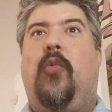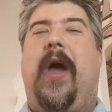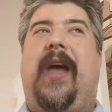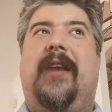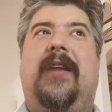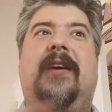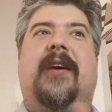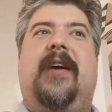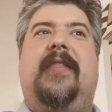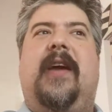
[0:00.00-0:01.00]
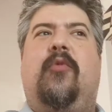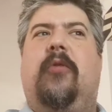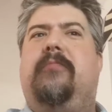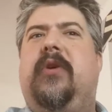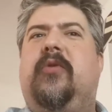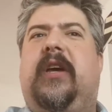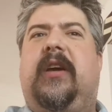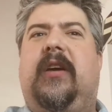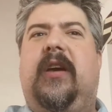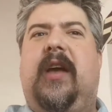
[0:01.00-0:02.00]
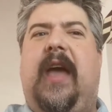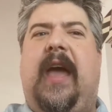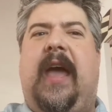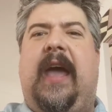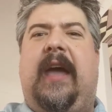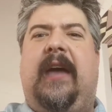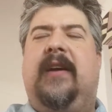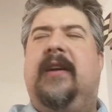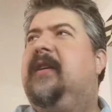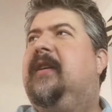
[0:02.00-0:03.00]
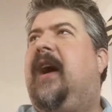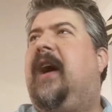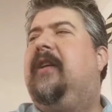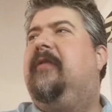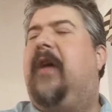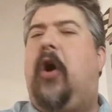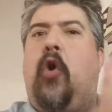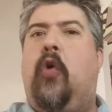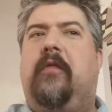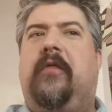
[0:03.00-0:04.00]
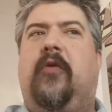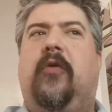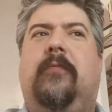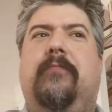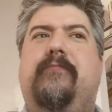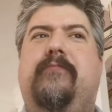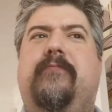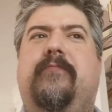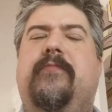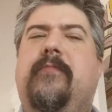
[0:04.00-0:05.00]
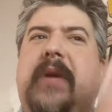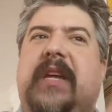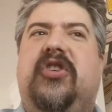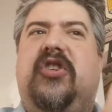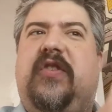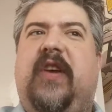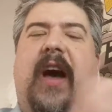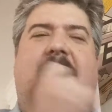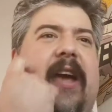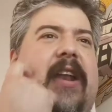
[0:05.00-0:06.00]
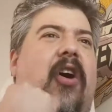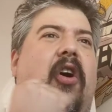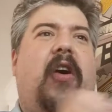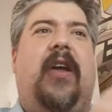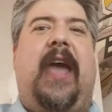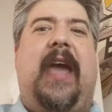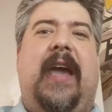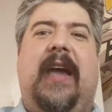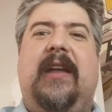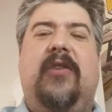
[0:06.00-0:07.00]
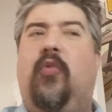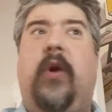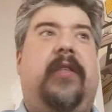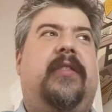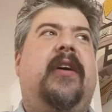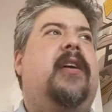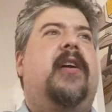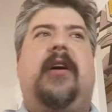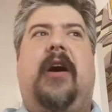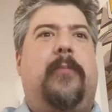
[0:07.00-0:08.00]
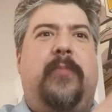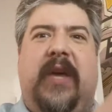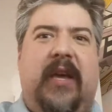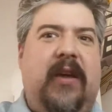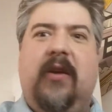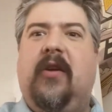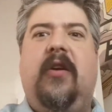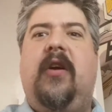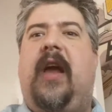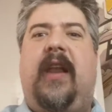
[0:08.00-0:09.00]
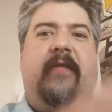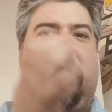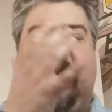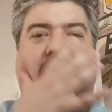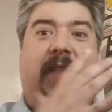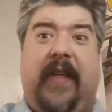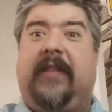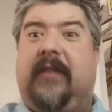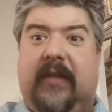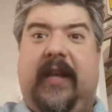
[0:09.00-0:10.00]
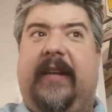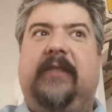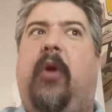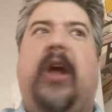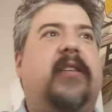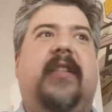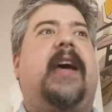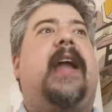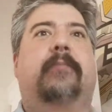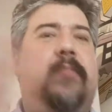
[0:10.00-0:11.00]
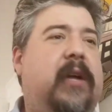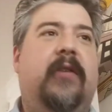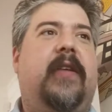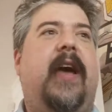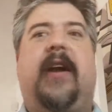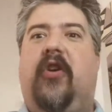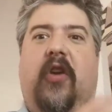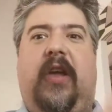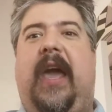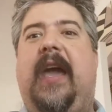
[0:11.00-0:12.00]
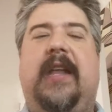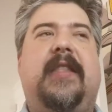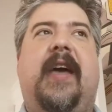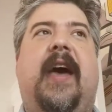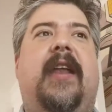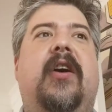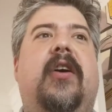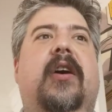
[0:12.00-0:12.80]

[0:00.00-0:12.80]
when they were building a kind of hopeful beachside arcade with a pier and everything like that. That is Brighton. They had a pier, they had an arcade, they had